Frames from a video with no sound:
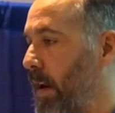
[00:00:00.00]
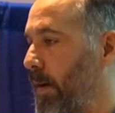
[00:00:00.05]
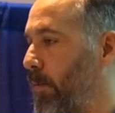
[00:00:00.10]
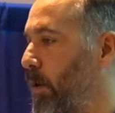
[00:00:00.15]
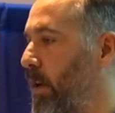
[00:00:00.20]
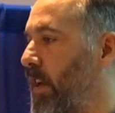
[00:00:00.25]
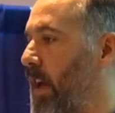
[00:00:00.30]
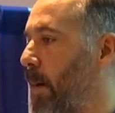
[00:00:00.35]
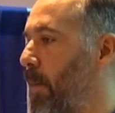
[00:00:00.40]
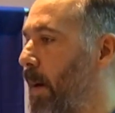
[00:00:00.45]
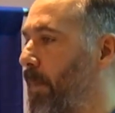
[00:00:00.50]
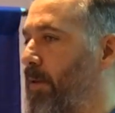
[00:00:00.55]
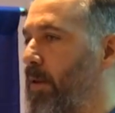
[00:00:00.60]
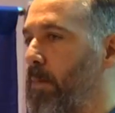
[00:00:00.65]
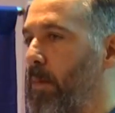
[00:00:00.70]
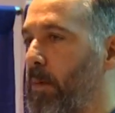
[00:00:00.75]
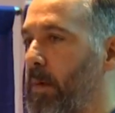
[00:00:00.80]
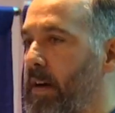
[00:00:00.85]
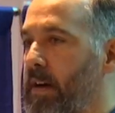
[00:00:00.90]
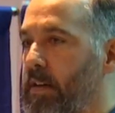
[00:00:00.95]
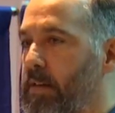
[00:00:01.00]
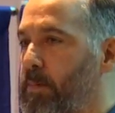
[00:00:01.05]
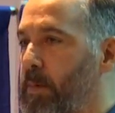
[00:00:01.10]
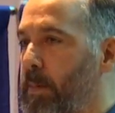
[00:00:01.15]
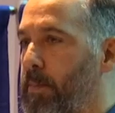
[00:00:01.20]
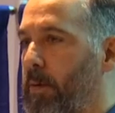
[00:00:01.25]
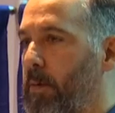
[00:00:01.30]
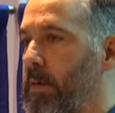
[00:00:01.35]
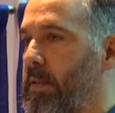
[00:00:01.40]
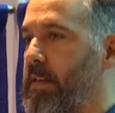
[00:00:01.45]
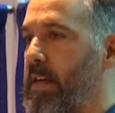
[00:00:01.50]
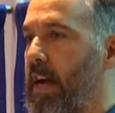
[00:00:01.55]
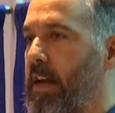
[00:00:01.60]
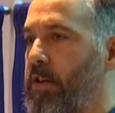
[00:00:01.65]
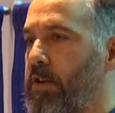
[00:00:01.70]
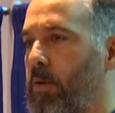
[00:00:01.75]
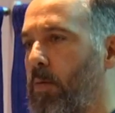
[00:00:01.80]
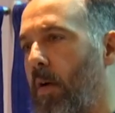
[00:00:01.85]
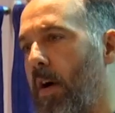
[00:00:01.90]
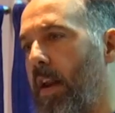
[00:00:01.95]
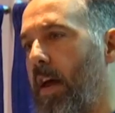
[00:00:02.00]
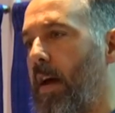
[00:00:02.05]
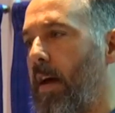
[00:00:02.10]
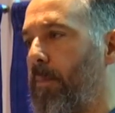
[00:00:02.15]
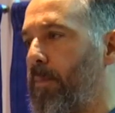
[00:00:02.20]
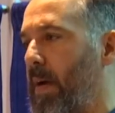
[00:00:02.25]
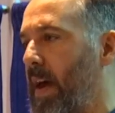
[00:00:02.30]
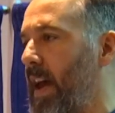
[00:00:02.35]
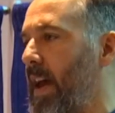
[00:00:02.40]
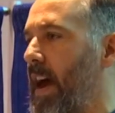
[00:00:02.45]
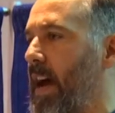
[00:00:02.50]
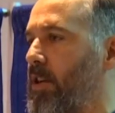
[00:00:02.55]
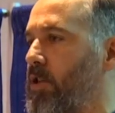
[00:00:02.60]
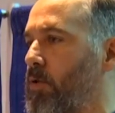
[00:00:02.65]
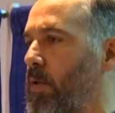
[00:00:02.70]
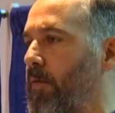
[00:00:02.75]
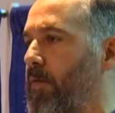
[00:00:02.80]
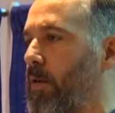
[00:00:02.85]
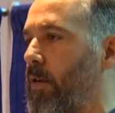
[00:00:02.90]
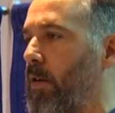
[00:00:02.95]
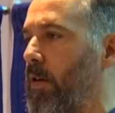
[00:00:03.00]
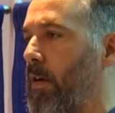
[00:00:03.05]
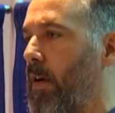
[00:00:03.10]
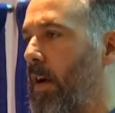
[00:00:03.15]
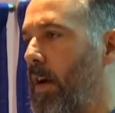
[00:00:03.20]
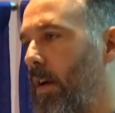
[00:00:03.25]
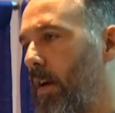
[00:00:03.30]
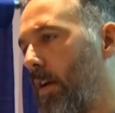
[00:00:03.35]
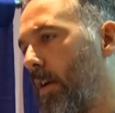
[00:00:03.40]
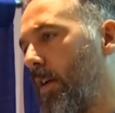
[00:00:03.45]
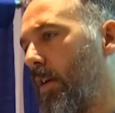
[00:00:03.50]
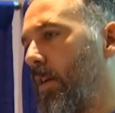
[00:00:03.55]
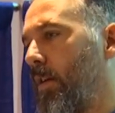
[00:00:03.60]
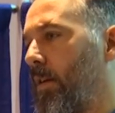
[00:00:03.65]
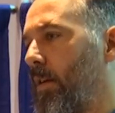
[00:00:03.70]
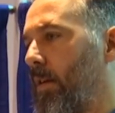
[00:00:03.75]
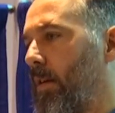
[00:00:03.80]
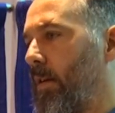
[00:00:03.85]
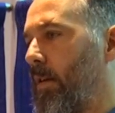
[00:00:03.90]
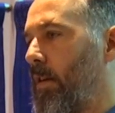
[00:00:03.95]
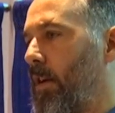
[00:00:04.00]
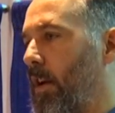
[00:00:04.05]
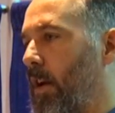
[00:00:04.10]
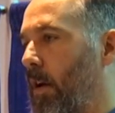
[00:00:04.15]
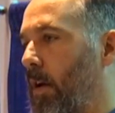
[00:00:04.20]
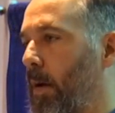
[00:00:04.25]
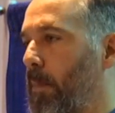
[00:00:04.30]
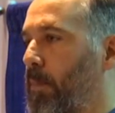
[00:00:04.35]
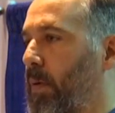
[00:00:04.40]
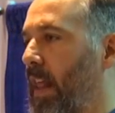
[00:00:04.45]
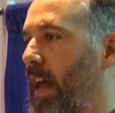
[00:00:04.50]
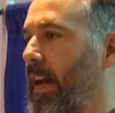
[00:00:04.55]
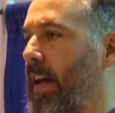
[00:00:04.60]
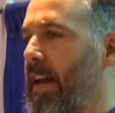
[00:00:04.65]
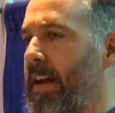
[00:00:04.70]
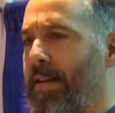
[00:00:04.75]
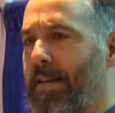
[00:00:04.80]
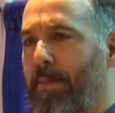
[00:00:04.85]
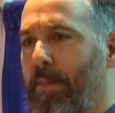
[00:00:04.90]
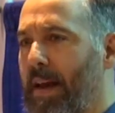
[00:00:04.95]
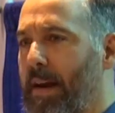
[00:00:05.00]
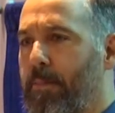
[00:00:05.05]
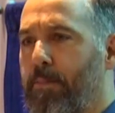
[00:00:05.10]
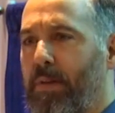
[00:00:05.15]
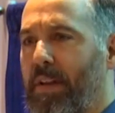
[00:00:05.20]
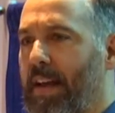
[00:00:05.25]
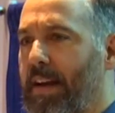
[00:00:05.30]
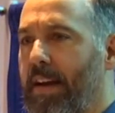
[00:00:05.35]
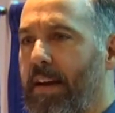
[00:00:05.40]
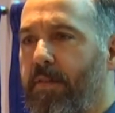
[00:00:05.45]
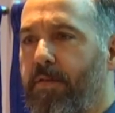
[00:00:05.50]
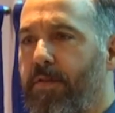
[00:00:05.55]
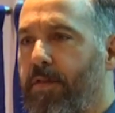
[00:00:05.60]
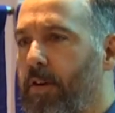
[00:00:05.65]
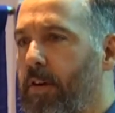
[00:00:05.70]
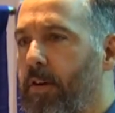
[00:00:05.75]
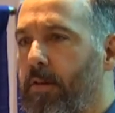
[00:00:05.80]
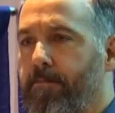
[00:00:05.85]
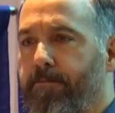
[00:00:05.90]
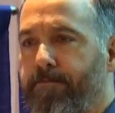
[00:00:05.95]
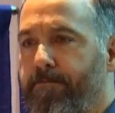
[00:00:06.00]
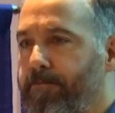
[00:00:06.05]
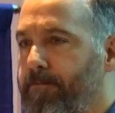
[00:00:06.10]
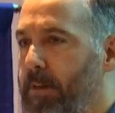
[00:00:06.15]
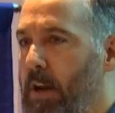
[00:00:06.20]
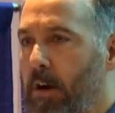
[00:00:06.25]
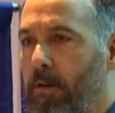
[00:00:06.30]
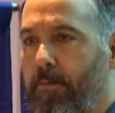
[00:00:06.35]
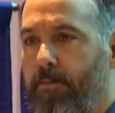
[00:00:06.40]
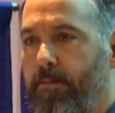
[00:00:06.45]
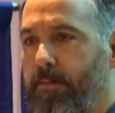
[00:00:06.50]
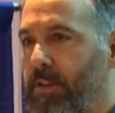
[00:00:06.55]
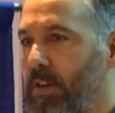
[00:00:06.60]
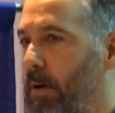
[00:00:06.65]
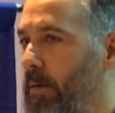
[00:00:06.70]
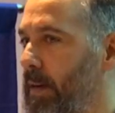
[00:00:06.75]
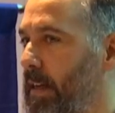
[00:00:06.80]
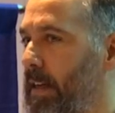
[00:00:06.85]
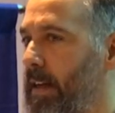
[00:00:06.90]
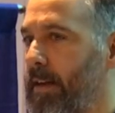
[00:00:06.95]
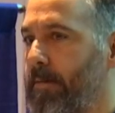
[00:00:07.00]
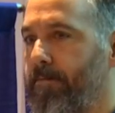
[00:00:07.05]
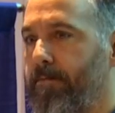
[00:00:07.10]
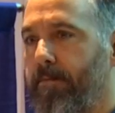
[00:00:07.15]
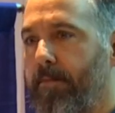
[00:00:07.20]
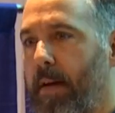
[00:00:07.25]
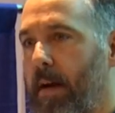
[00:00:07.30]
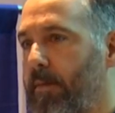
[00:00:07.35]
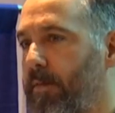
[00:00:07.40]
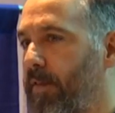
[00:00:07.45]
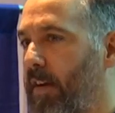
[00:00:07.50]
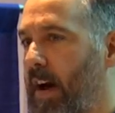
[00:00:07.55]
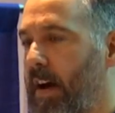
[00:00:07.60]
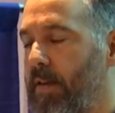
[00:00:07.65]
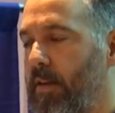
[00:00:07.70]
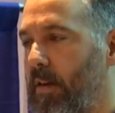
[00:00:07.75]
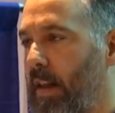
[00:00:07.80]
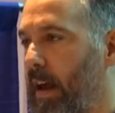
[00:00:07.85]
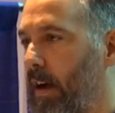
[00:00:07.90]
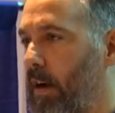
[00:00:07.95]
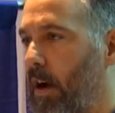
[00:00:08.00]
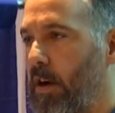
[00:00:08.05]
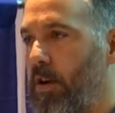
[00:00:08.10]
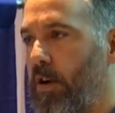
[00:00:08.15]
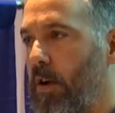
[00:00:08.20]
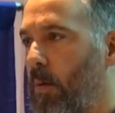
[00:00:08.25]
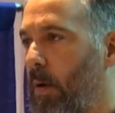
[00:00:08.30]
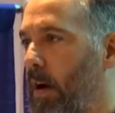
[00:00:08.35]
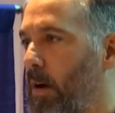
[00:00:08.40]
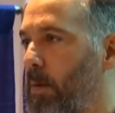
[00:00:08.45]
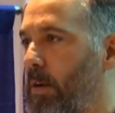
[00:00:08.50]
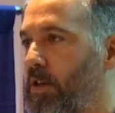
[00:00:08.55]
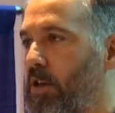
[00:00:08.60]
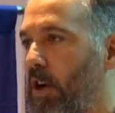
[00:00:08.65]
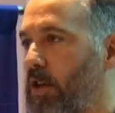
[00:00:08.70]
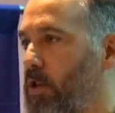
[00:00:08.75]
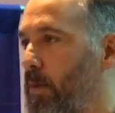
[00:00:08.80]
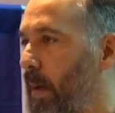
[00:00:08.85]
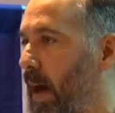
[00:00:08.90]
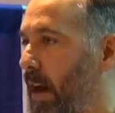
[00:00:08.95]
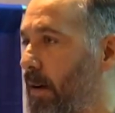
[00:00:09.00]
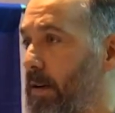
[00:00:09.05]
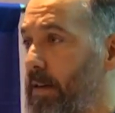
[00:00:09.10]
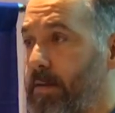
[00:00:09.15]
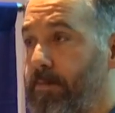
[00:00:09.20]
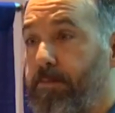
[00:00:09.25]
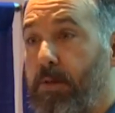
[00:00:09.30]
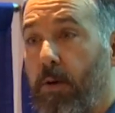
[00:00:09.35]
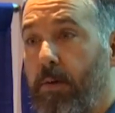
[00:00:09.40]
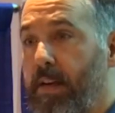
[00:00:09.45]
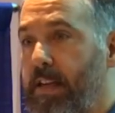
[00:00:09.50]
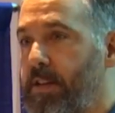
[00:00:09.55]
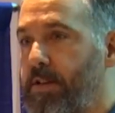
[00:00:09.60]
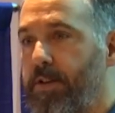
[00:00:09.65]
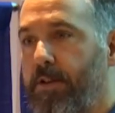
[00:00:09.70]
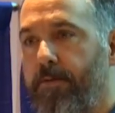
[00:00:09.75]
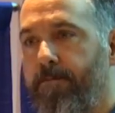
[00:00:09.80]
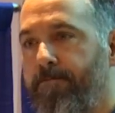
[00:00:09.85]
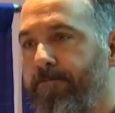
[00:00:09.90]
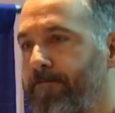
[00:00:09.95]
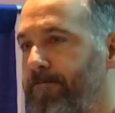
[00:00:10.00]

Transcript: We'd come up to marinas, people would say, do you want to pay extra for, you know, a plug-in? I'm like, plug-in for, no, don't need it. I'm fine. They're like, oh, you don't want to recharge your batteries? Don't need to.